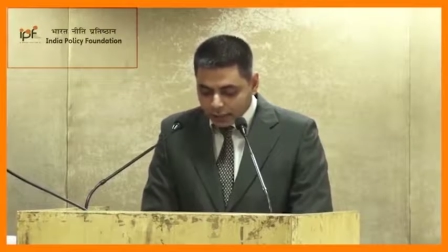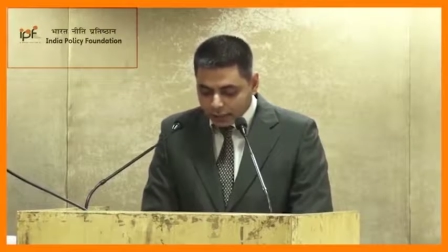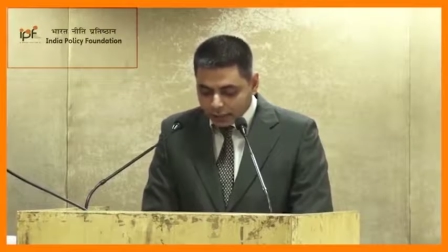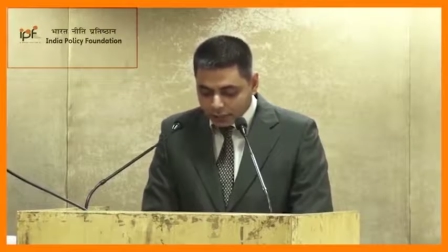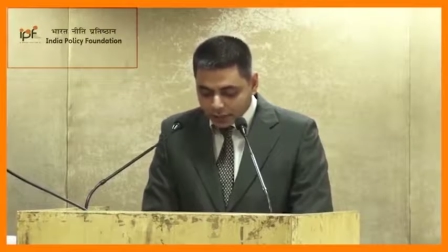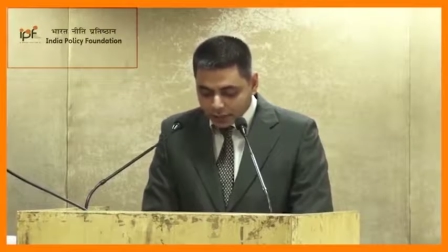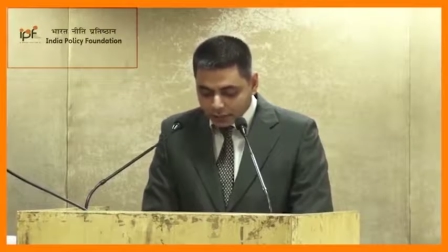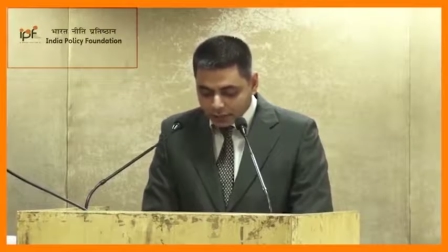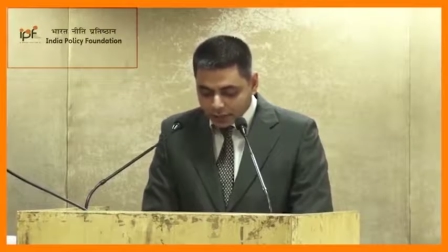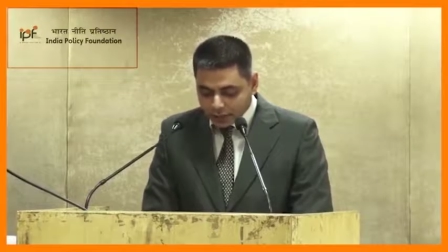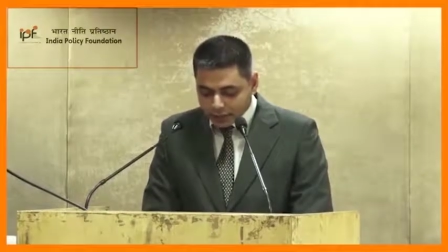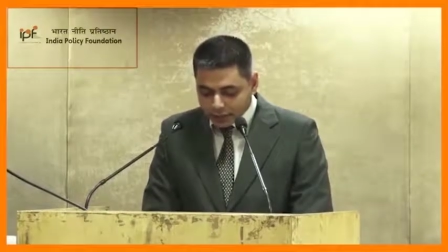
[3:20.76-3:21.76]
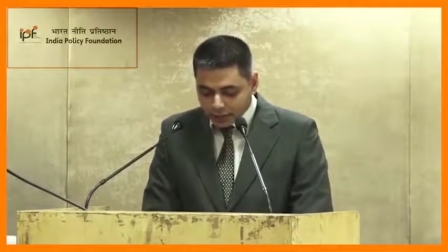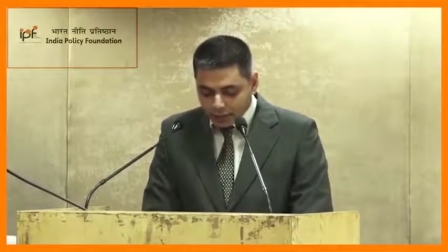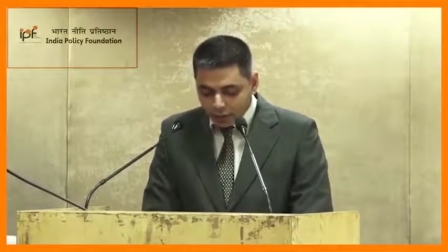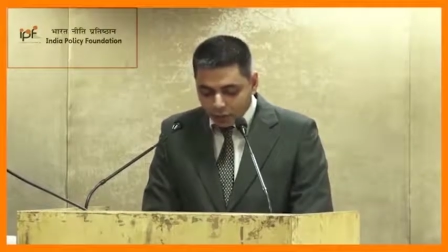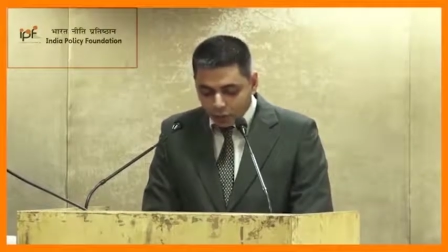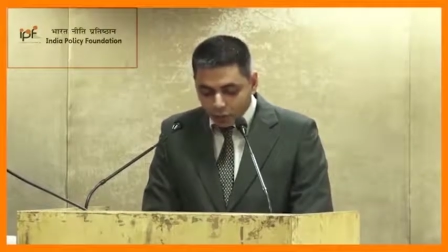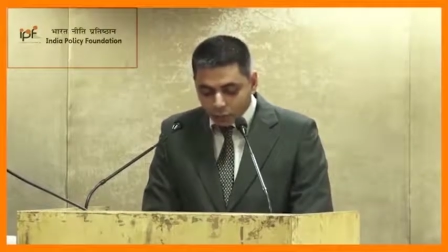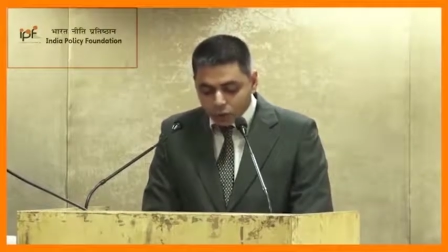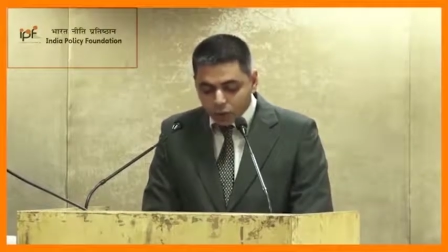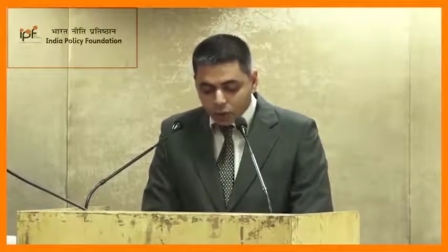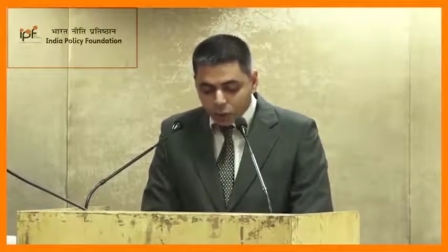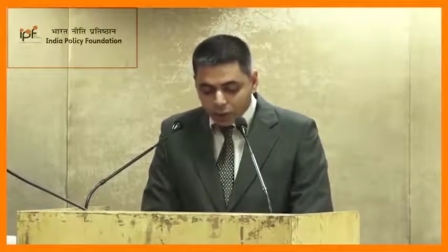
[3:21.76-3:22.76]
In the first phase,
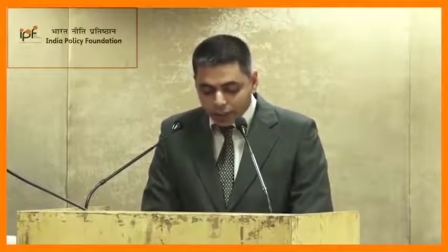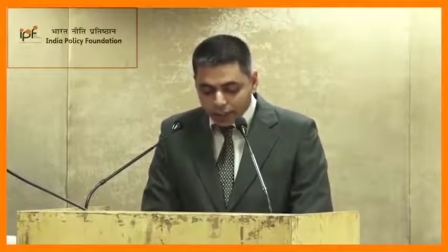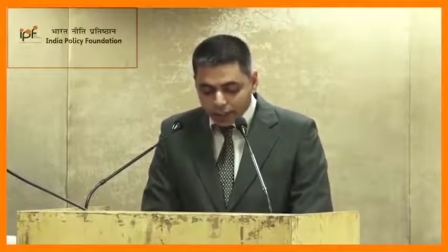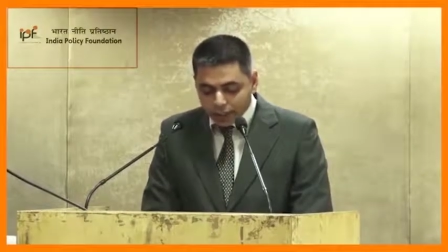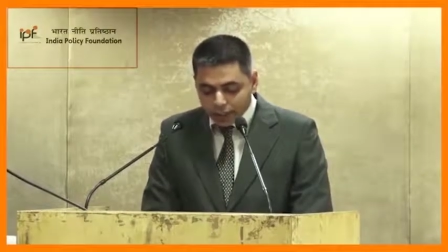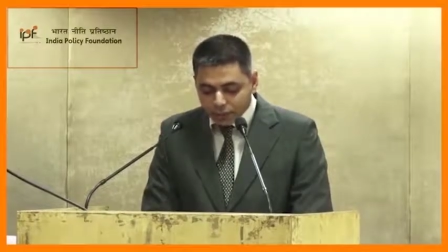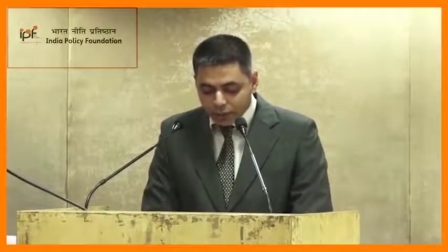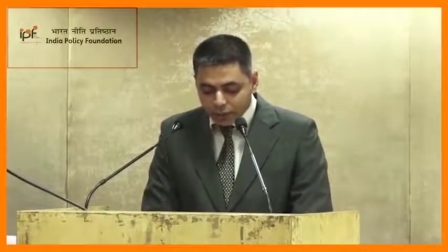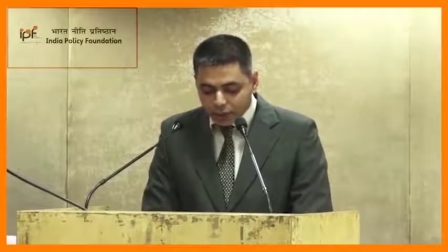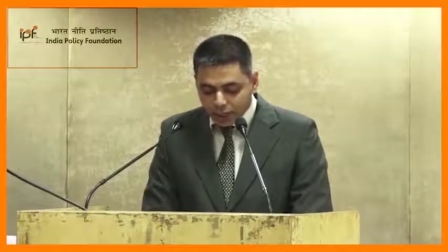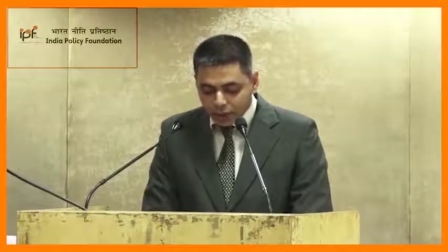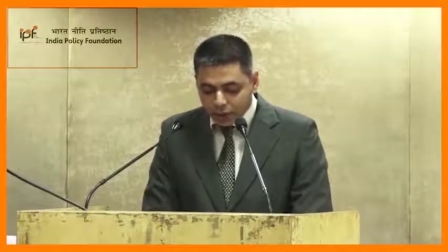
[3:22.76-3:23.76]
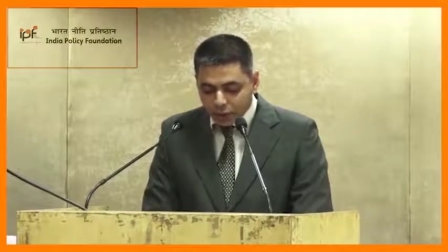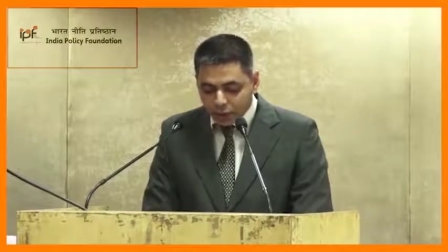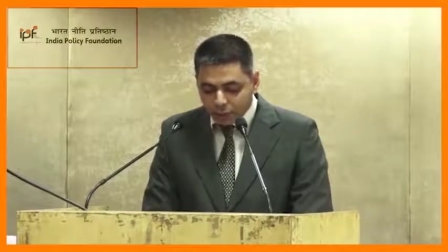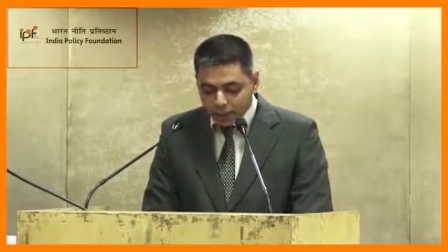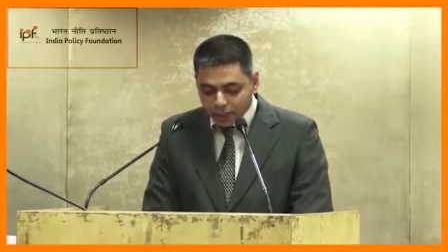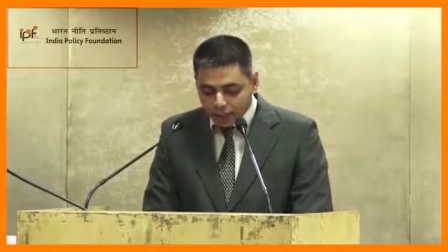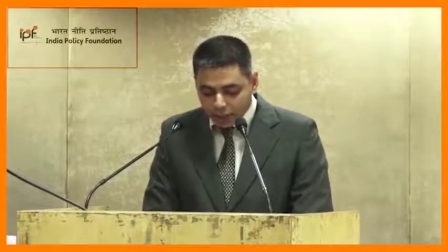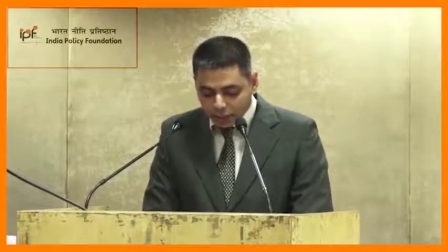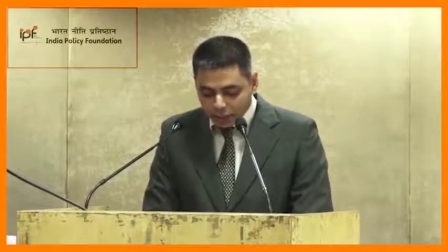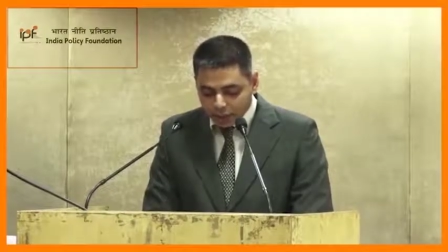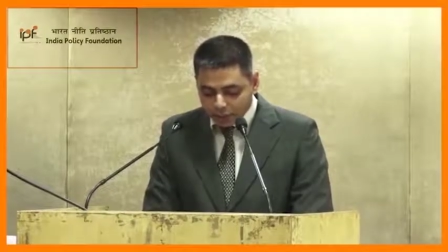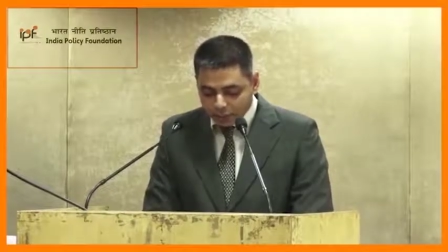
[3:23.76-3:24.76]
almost all the killings were carried out by the
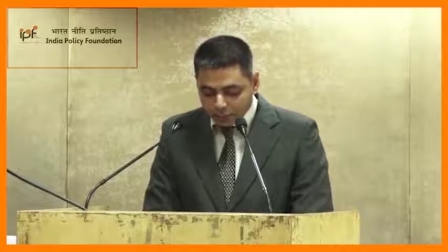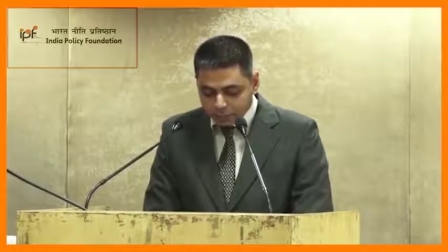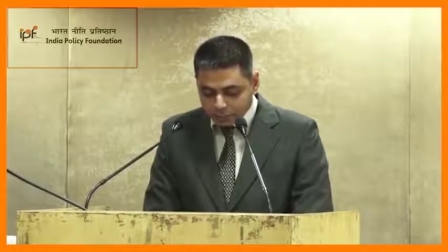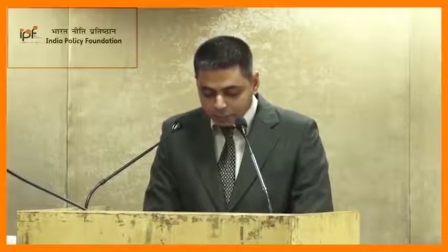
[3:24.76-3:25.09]
army